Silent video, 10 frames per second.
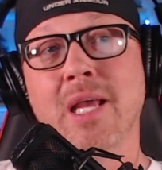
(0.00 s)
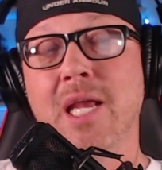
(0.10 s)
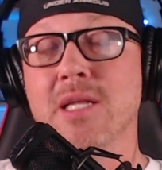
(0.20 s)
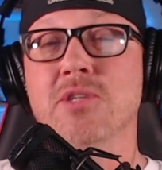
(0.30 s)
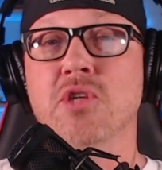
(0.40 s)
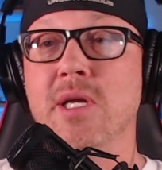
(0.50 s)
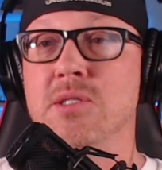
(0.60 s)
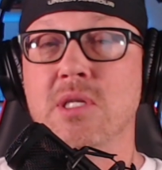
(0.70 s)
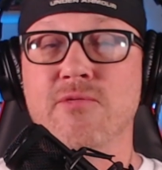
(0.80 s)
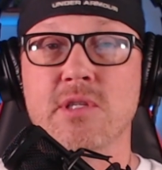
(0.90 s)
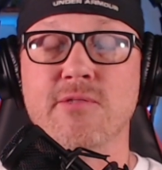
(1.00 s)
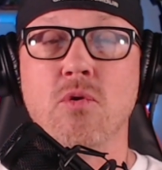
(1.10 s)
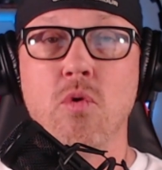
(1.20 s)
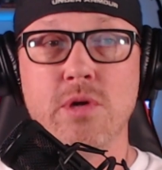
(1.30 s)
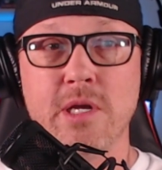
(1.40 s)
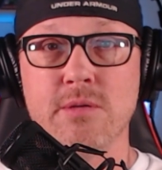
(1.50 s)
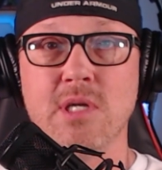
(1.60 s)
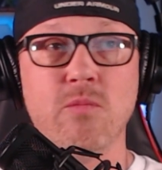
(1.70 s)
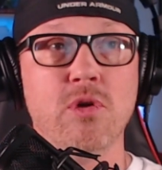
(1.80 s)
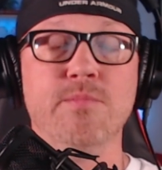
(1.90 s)
He did change defensive coordinators
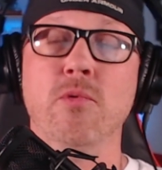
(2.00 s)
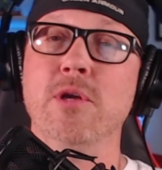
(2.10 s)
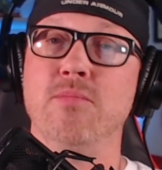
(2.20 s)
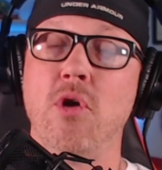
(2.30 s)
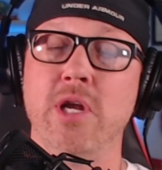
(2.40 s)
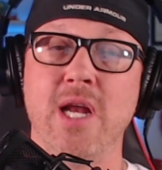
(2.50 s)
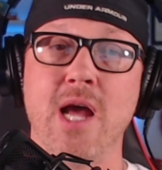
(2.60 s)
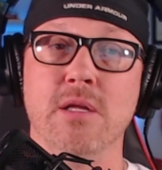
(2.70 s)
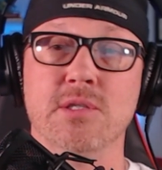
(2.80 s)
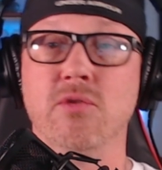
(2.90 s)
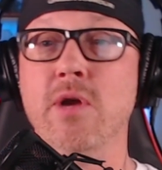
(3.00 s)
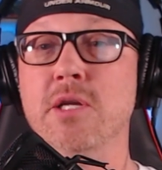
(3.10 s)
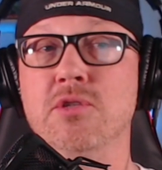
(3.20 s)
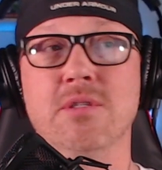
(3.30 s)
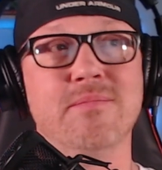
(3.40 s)
at one point and brought in Alex Grinch.